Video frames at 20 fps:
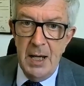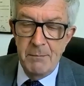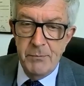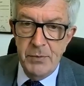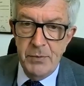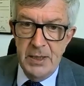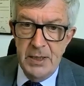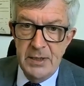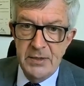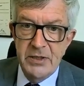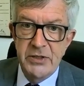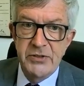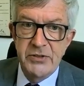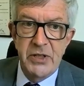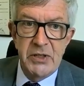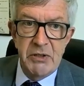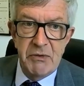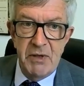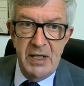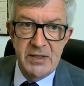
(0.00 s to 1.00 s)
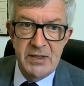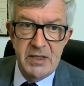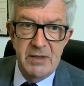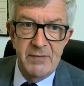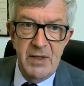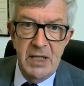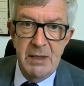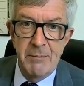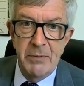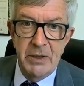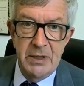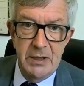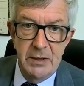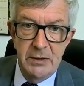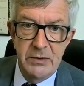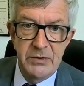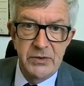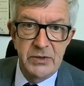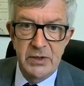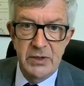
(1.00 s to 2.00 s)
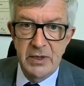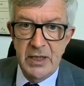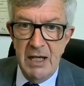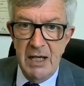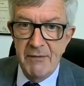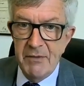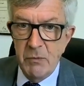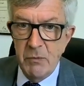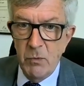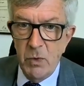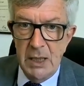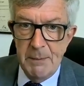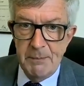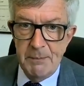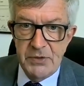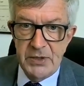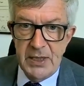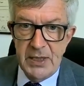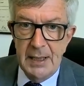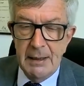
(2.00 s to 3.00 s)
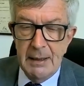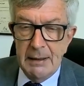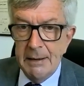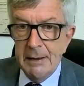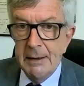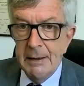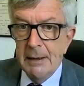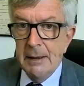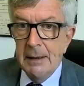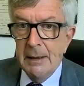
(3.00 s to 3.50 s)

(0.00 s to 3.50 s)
and printers and the rest, if anybody uses it, having wipes there,